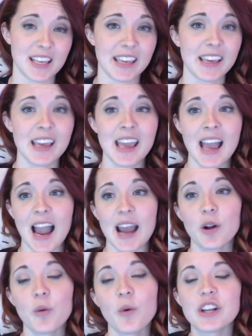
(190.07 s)
Like,
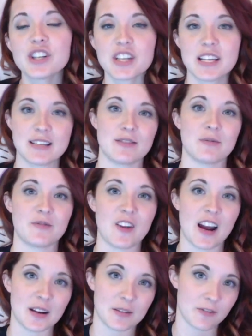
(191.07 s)
I don't want to change from
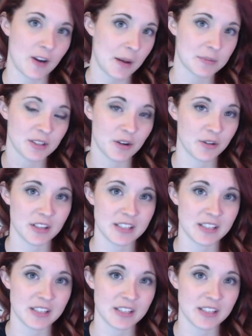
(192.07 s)
Fraps and go to